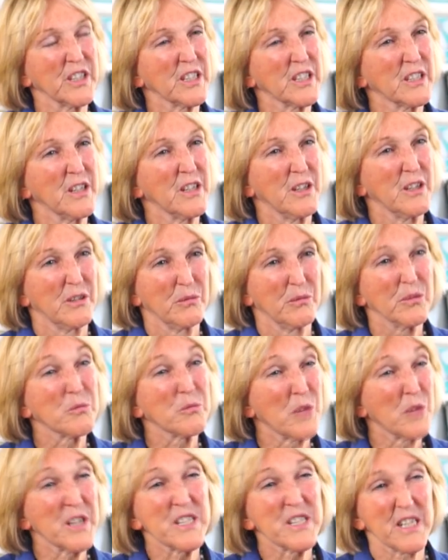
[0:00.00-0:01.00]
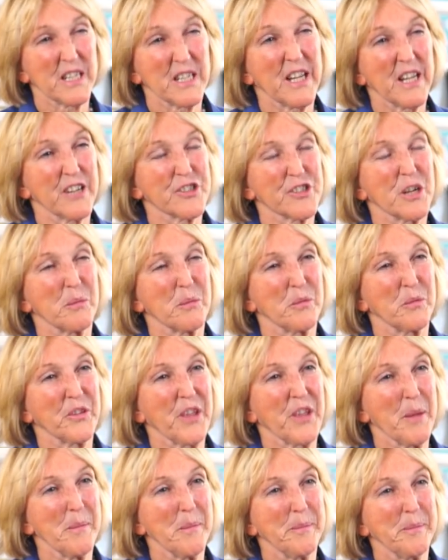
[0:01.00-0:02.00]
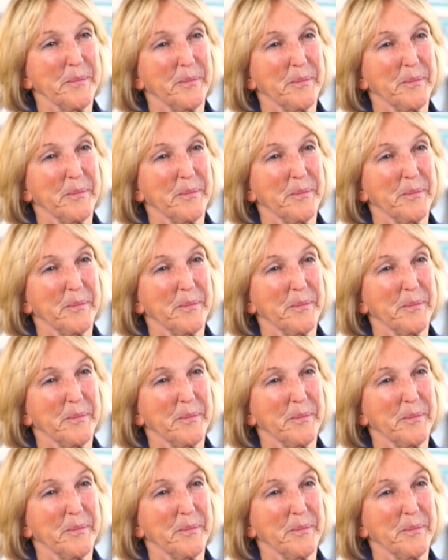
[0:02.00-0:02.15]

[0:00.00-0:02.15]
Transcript: that will one day catch up with him.